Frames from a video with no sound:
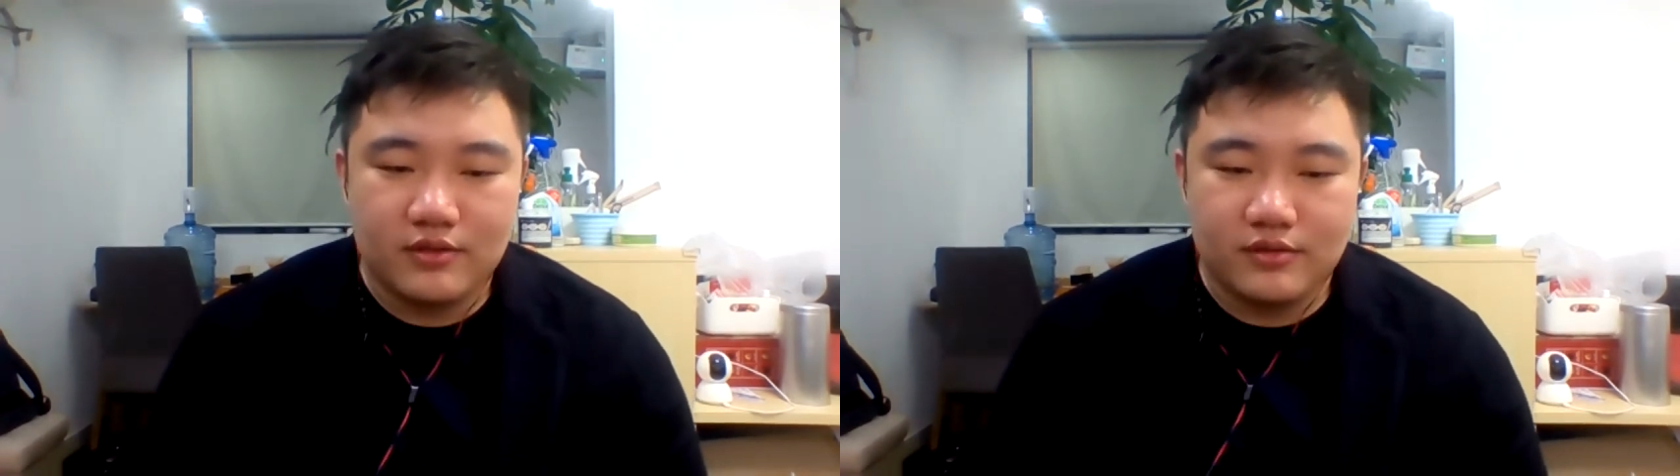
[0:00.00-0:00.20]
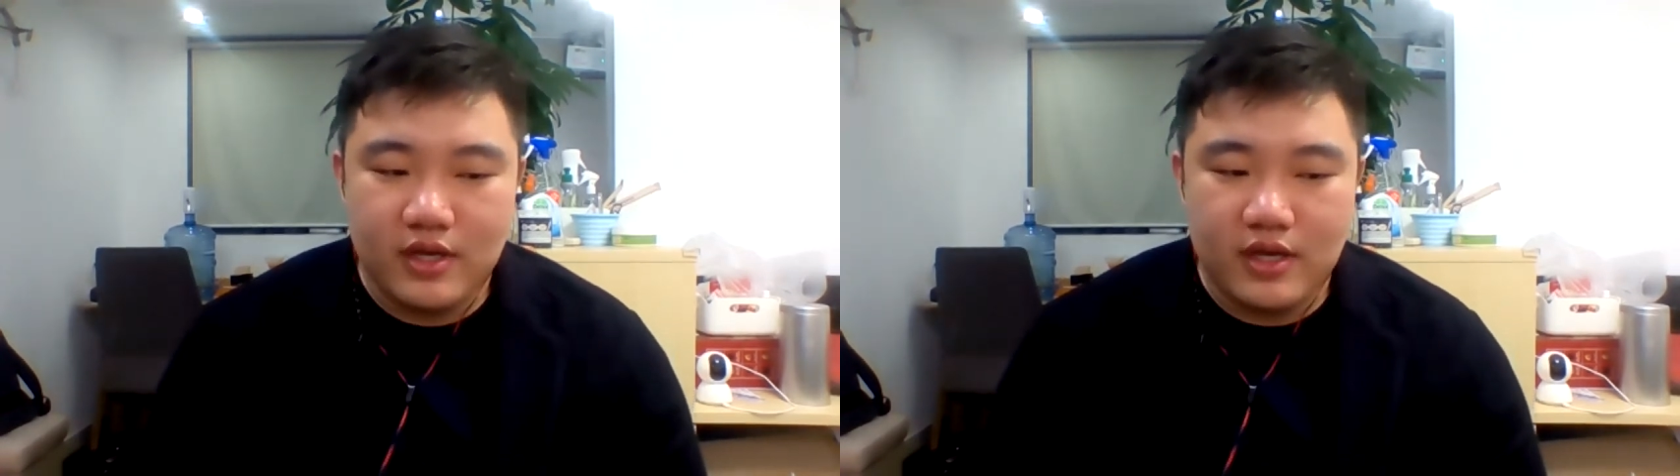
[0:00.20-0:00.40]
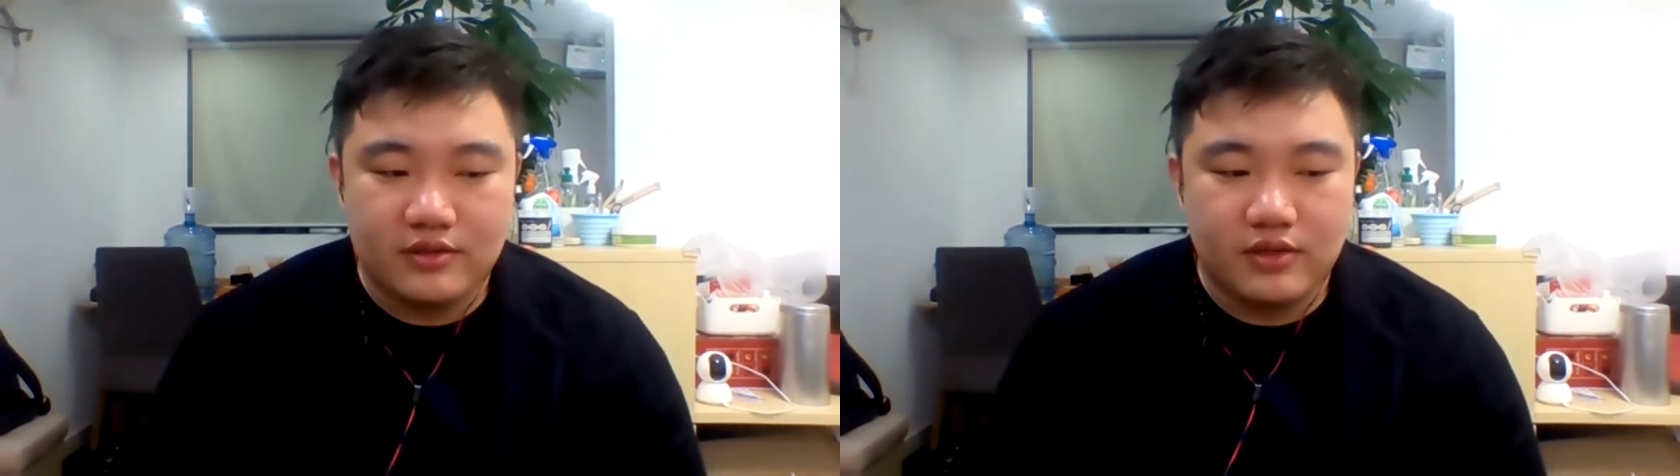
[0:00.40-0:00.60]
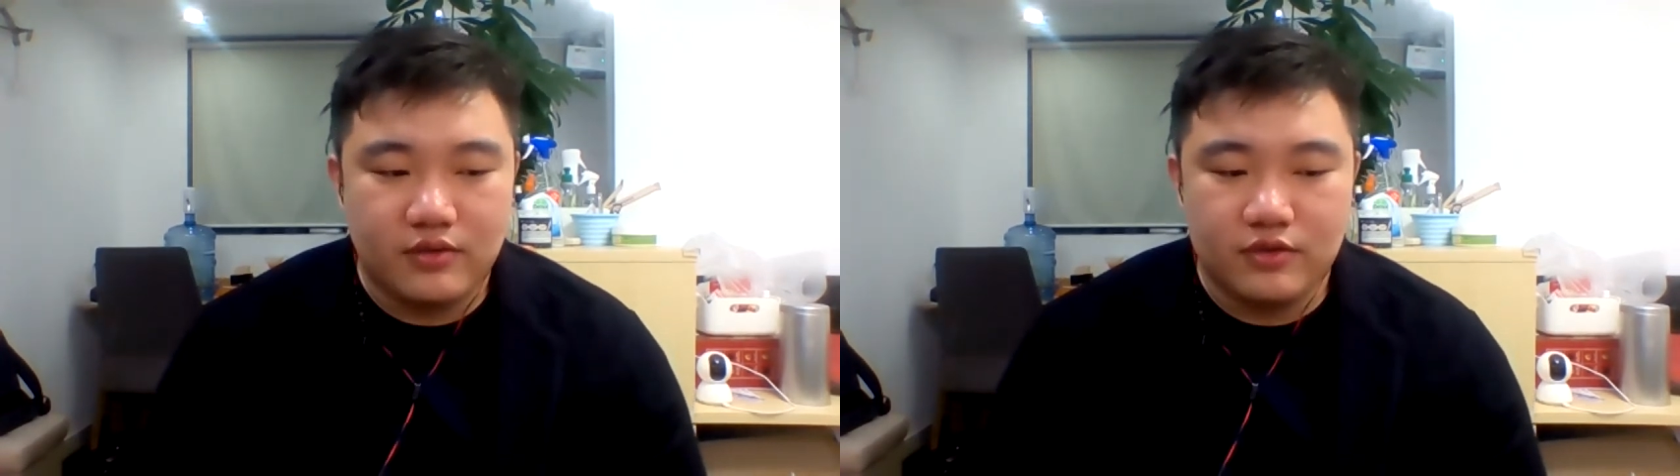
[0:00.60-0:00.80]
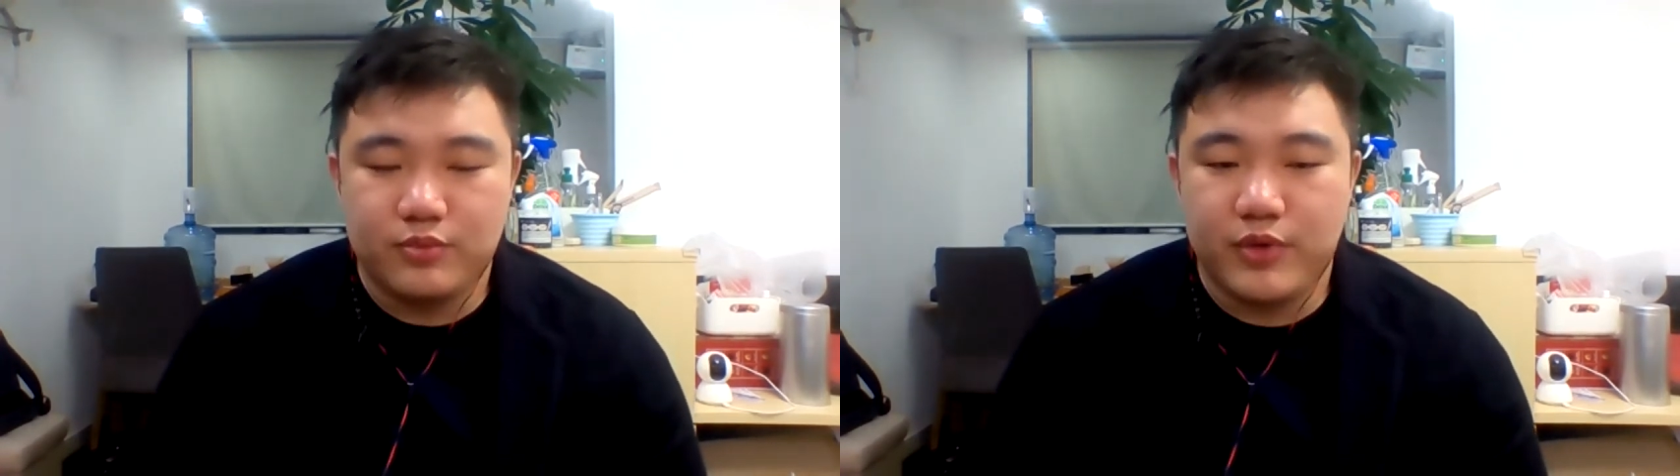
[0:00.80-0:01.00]
that
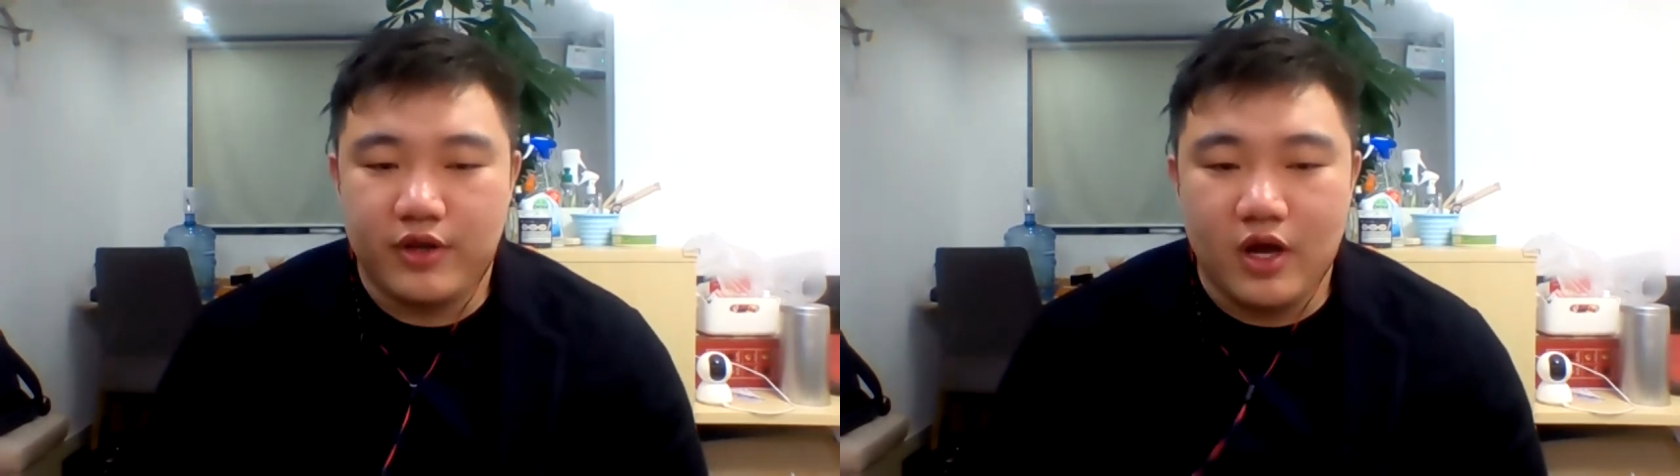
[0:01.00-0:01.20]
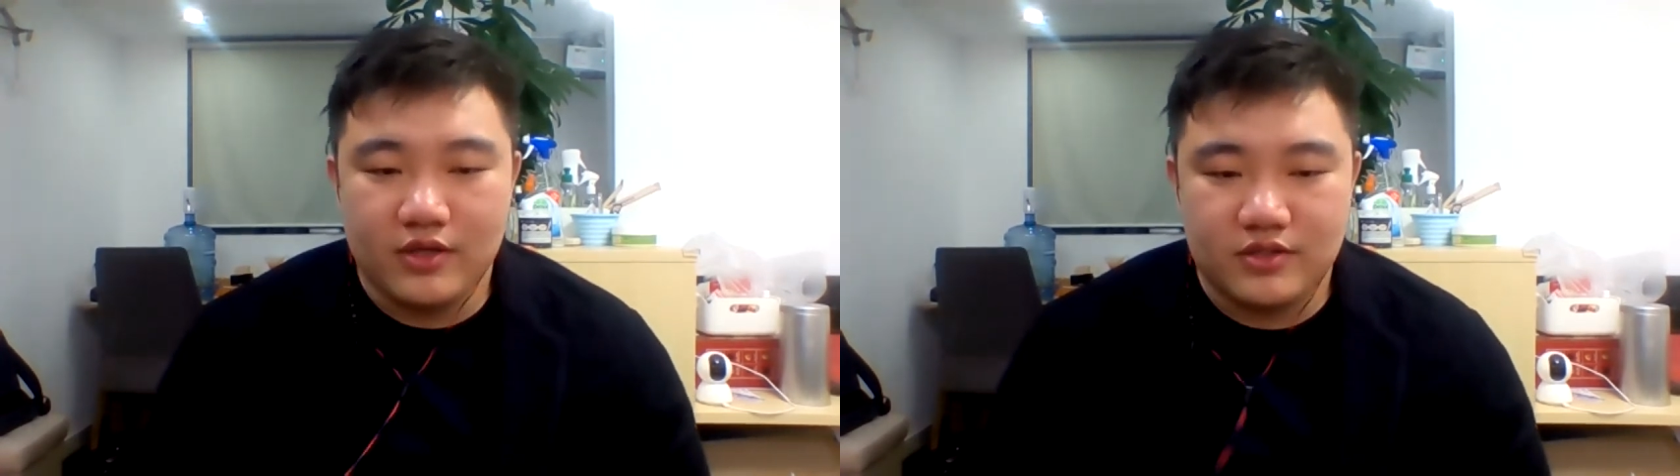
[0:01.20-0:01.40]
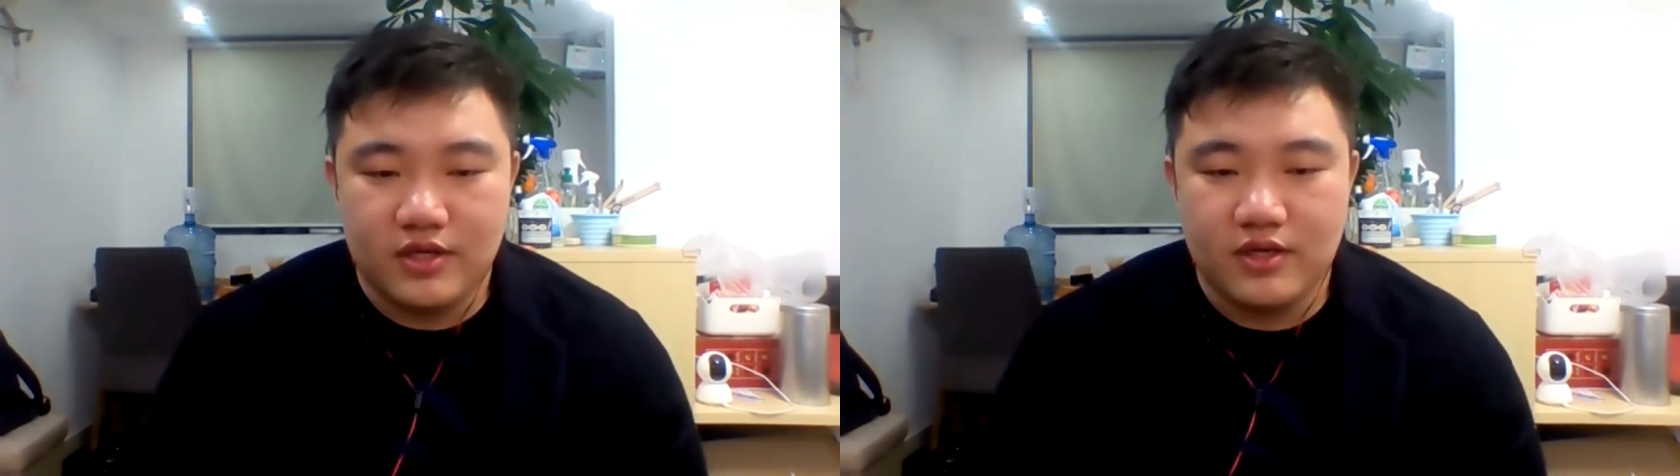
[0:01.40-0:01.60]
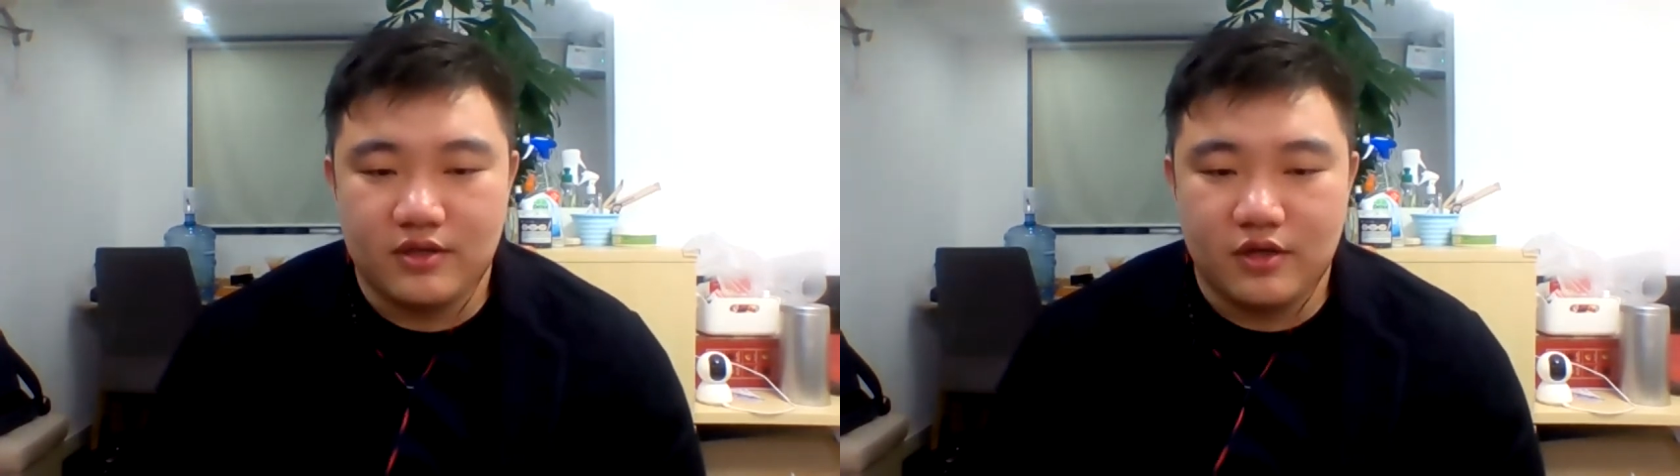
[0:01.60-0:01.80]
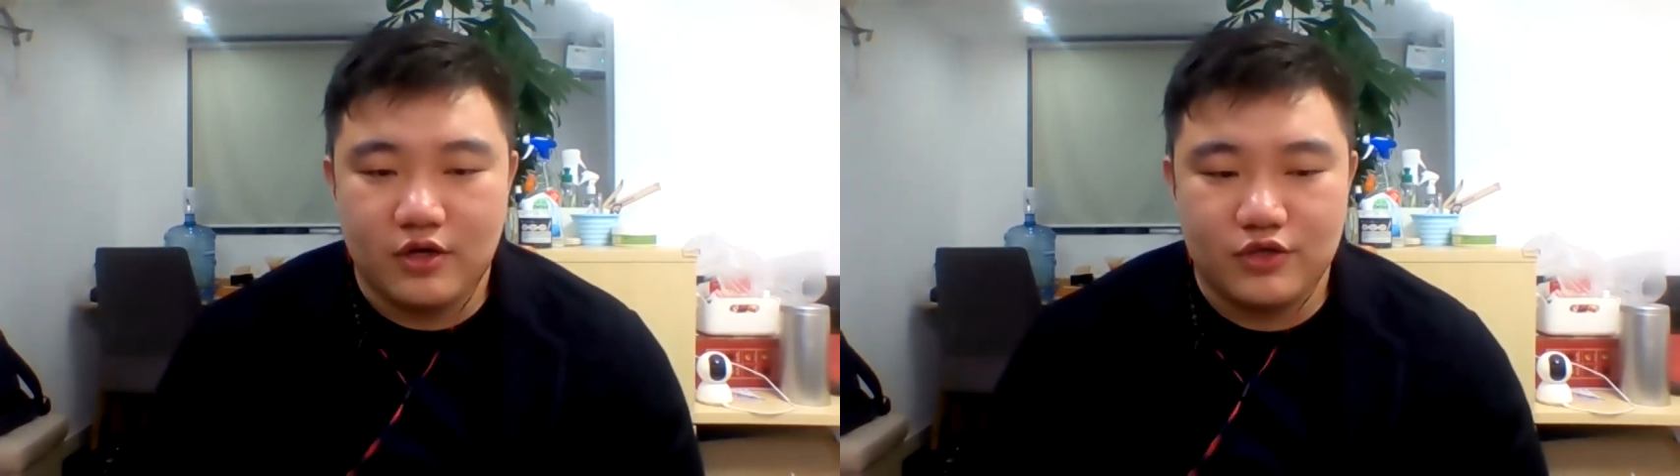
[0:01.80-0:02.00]
was pretty costly and
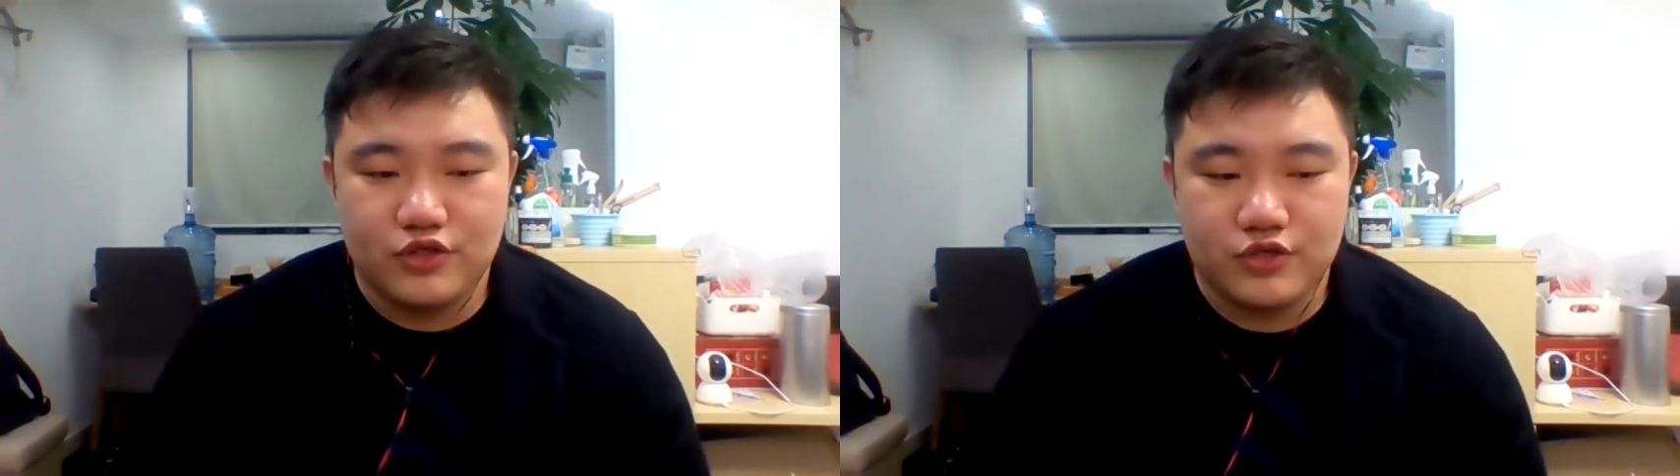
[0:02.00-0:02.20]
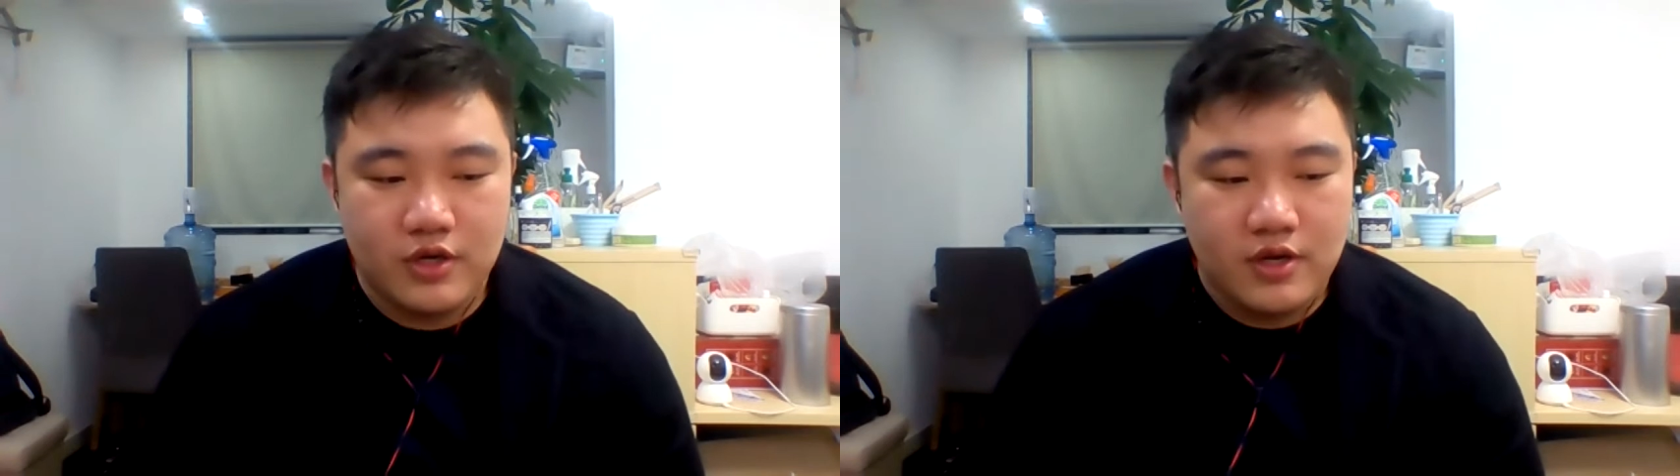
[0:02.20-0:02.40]
large,